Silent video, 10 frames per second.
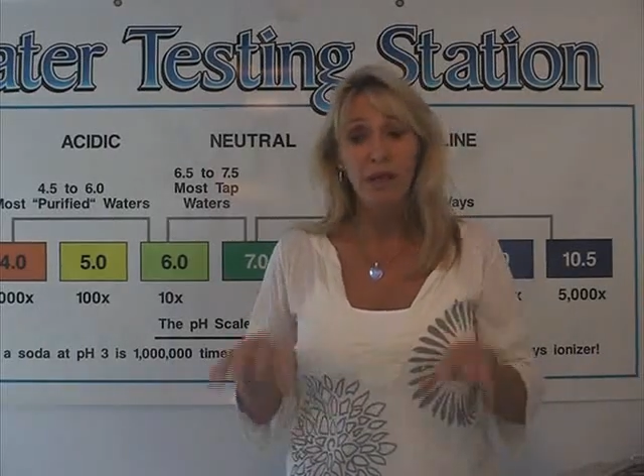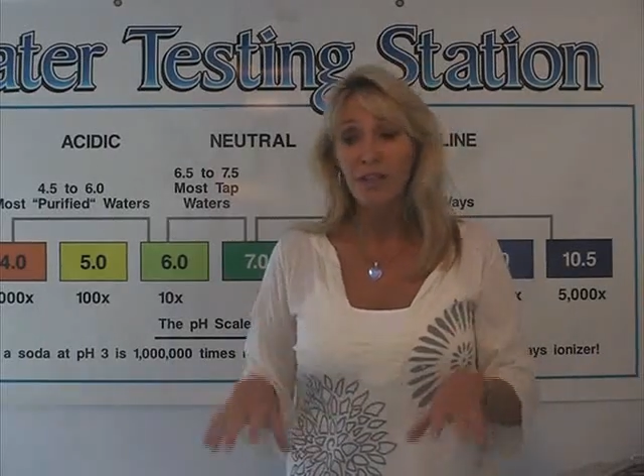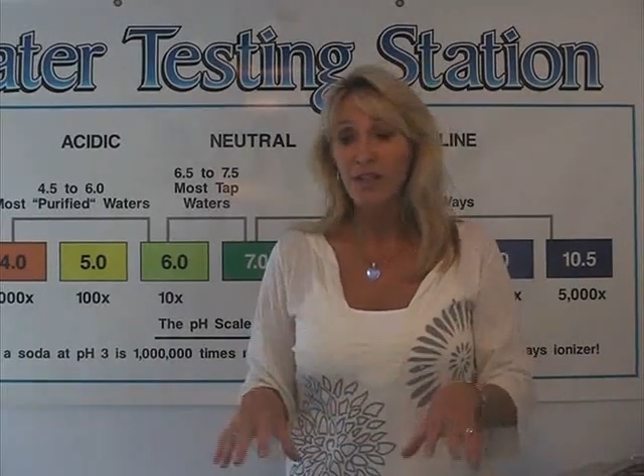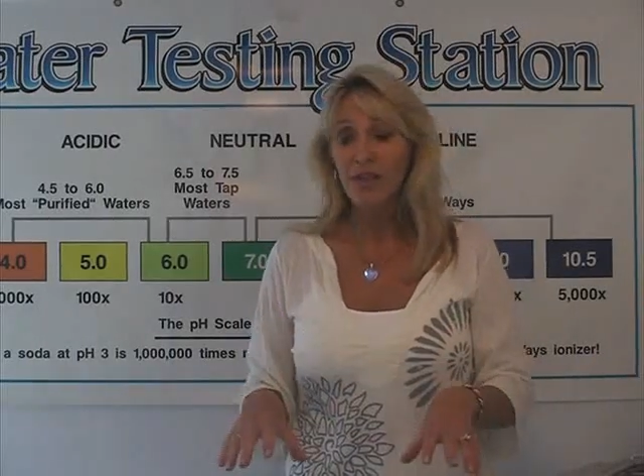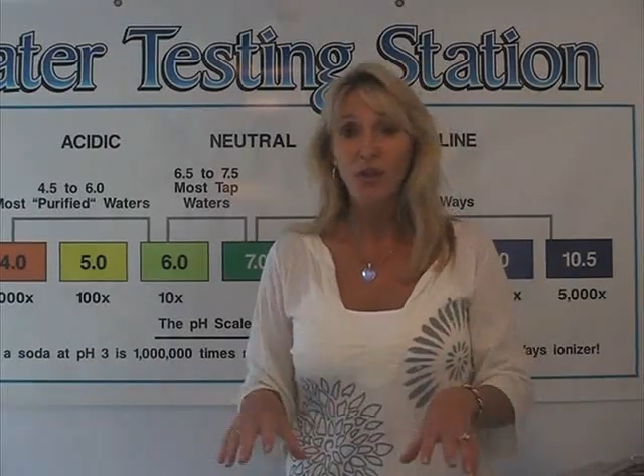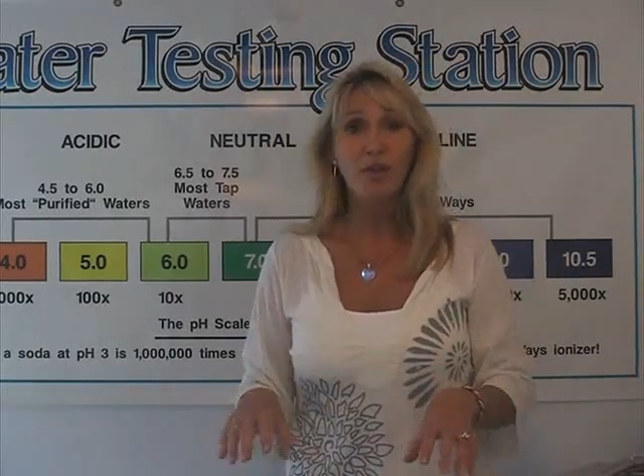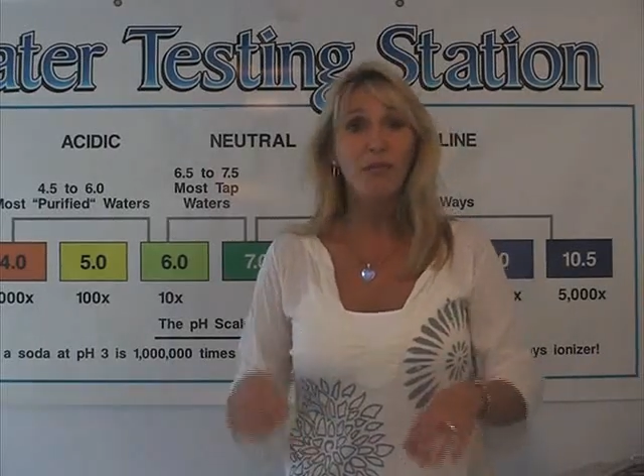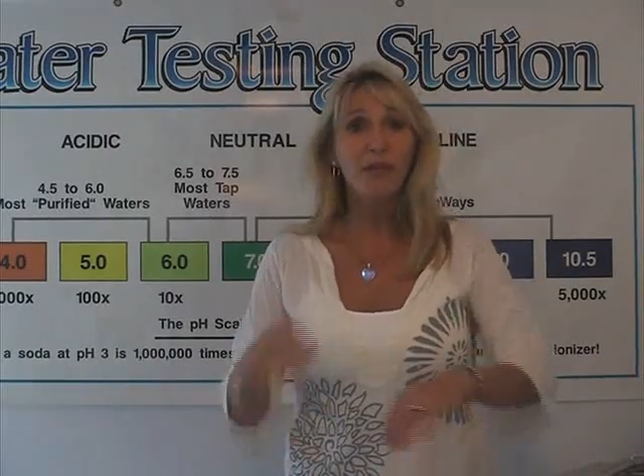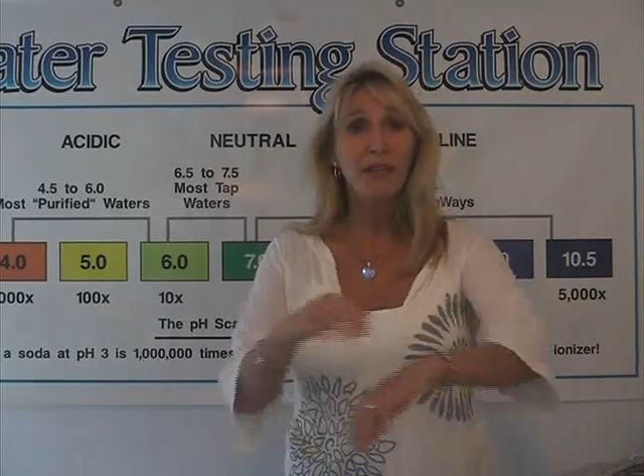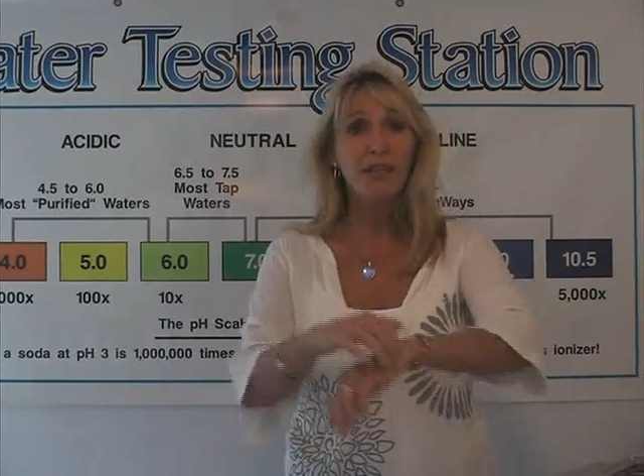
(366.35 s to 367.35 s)
soak your
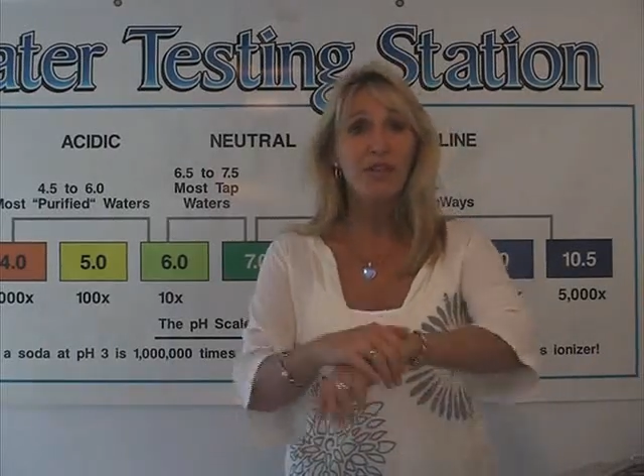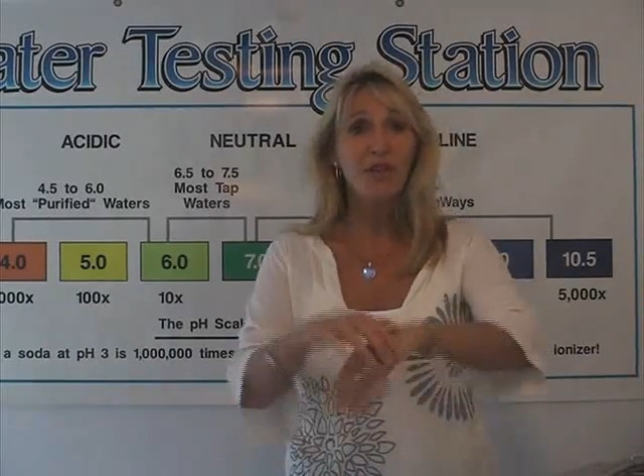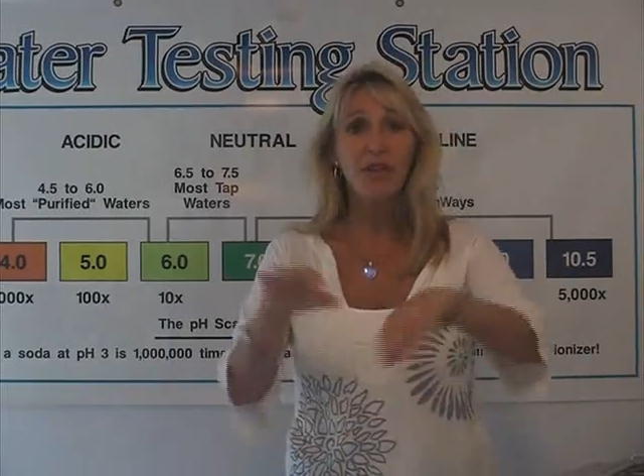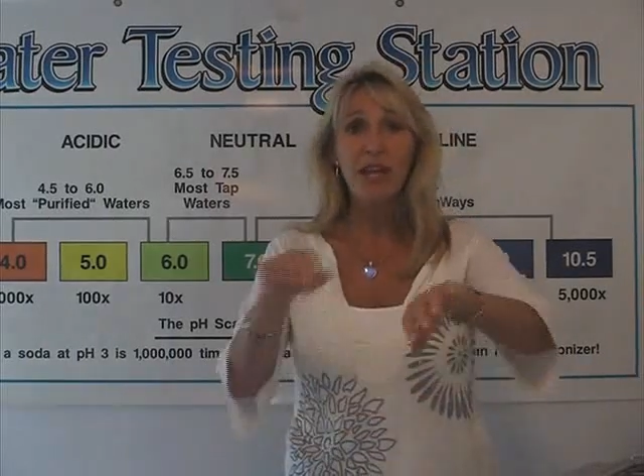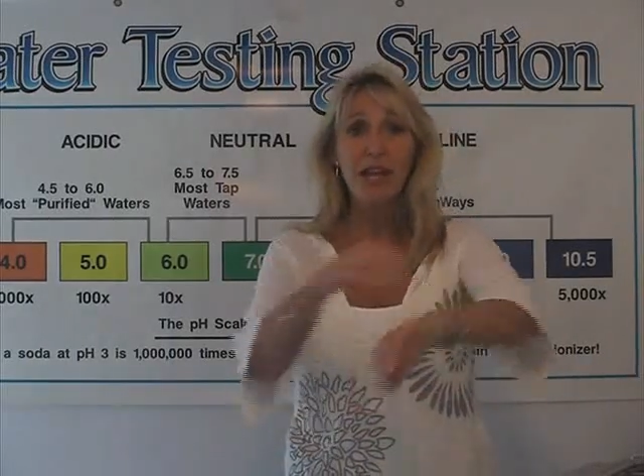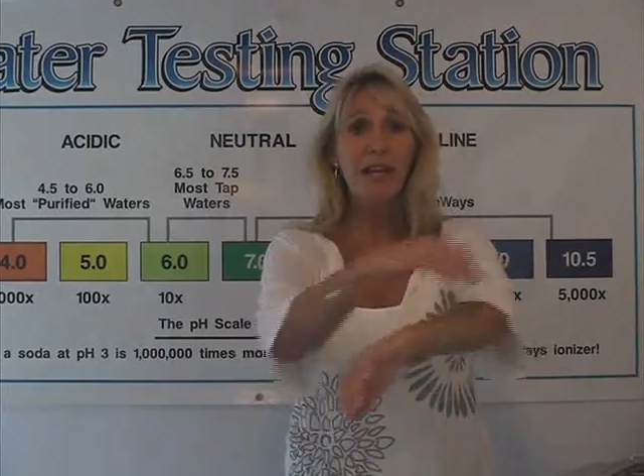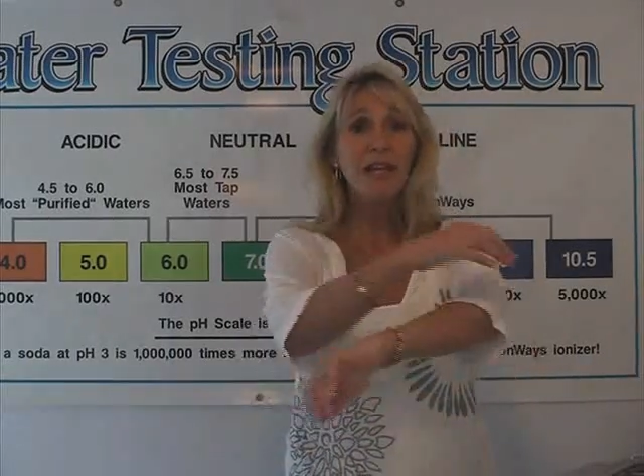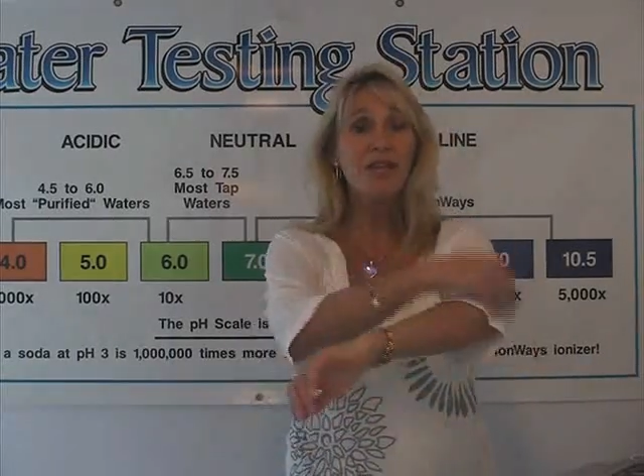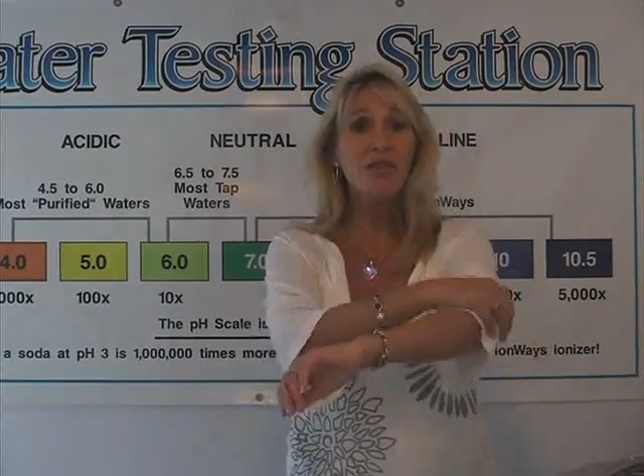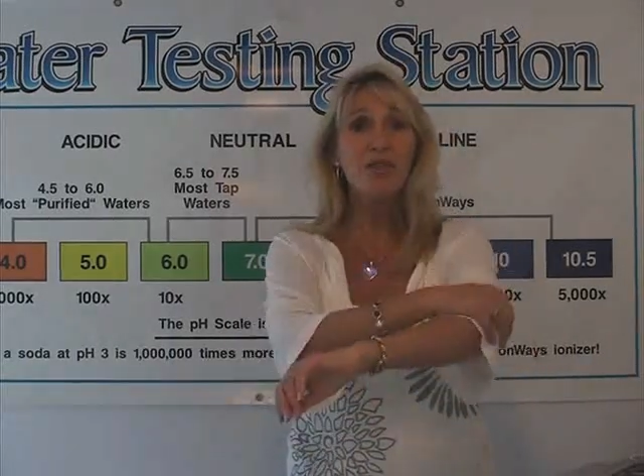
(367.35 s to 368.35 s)
feet, soak your
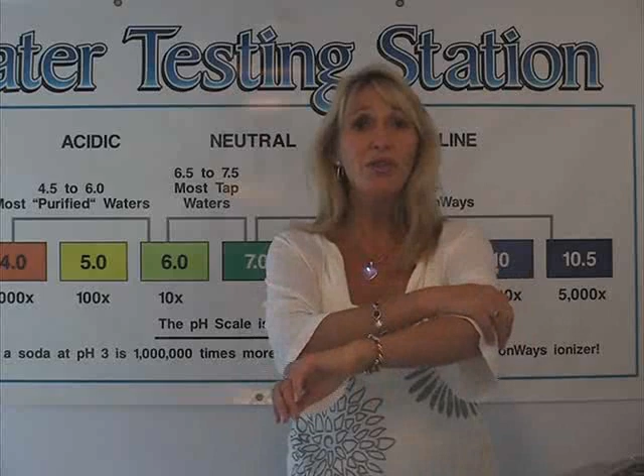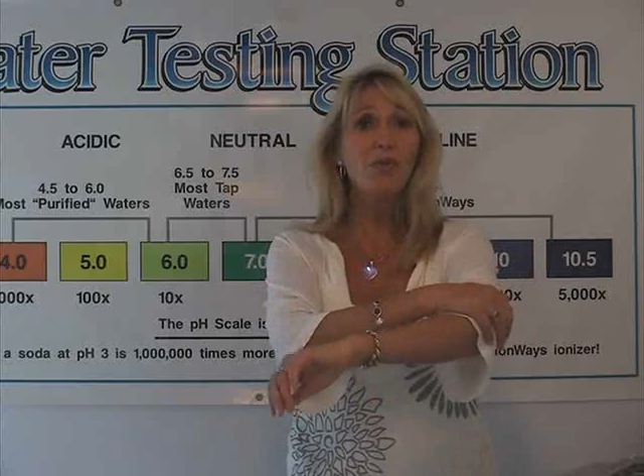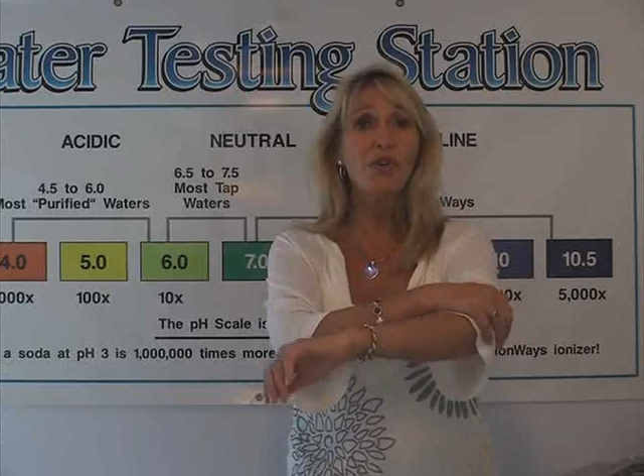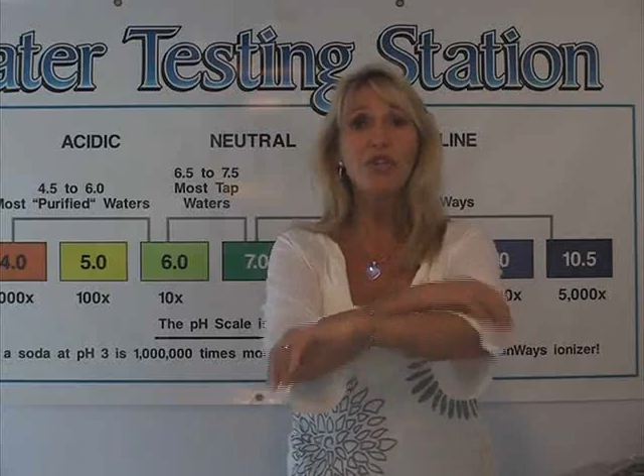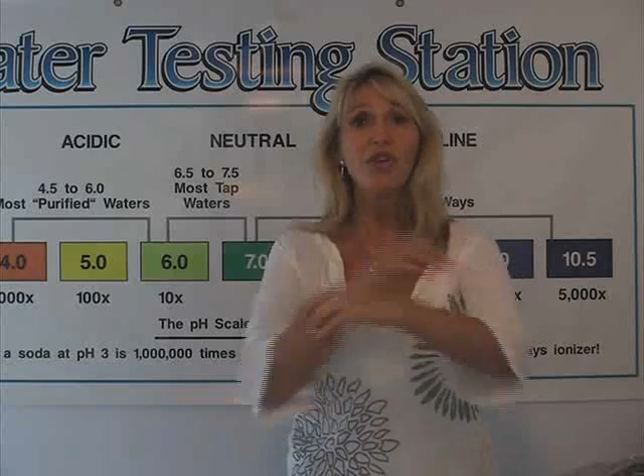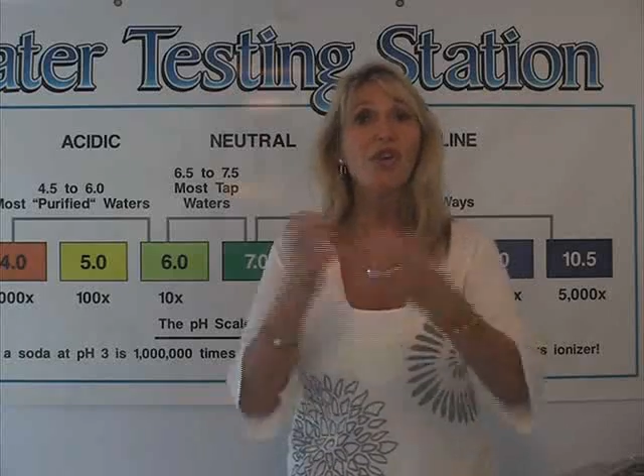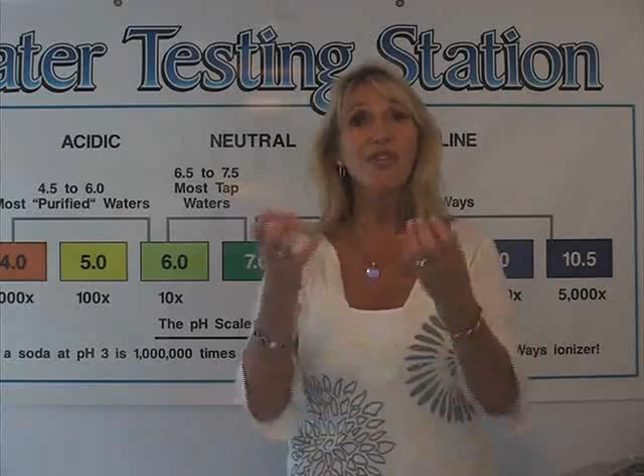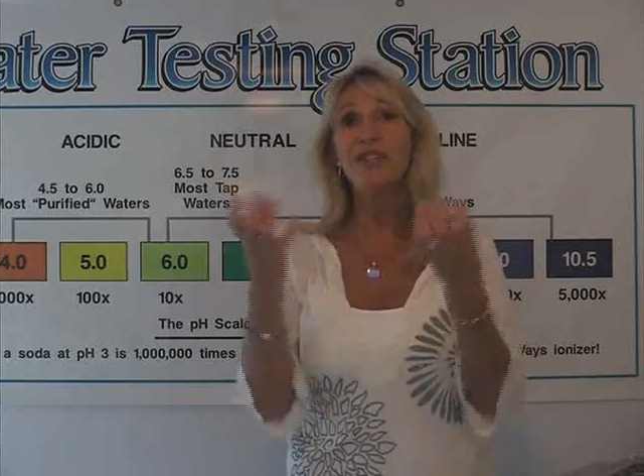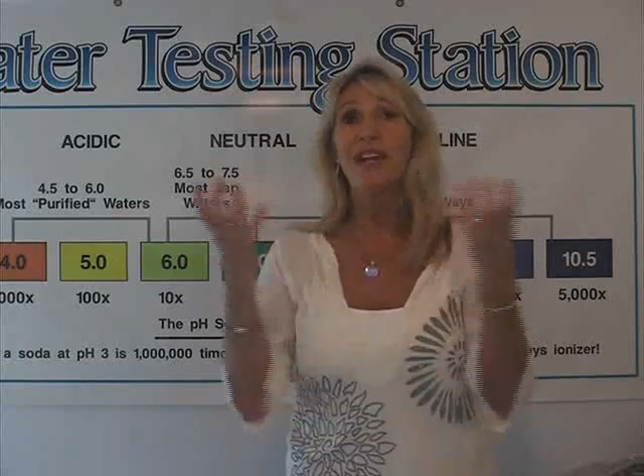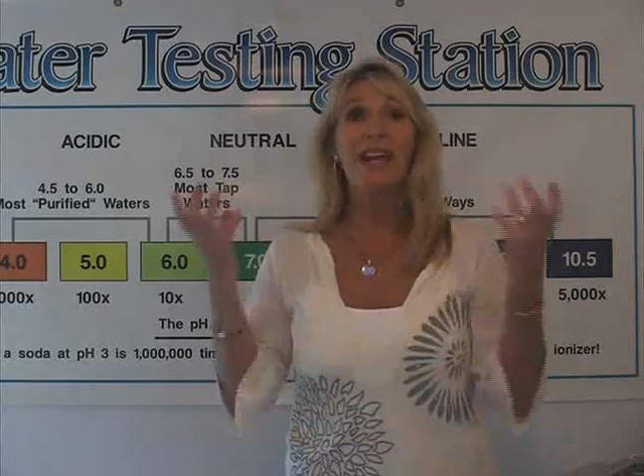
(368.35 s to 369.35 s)
hands, use washcloths